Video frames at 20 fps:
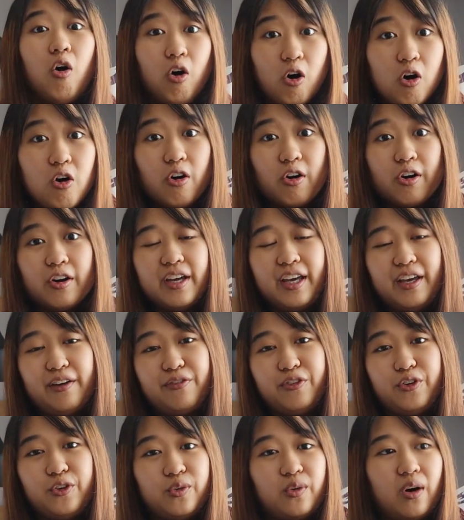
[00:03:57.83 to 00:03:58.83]
or
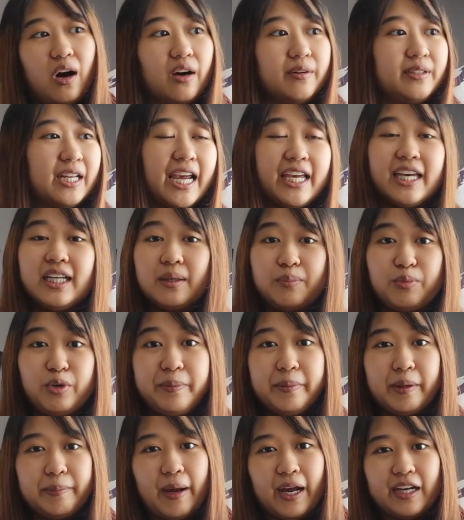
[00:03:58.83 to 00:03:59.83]
if you are taking the
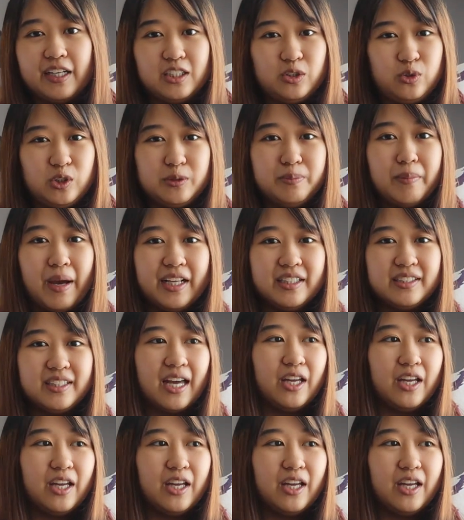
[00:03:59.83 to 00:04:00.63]
premium package, which meant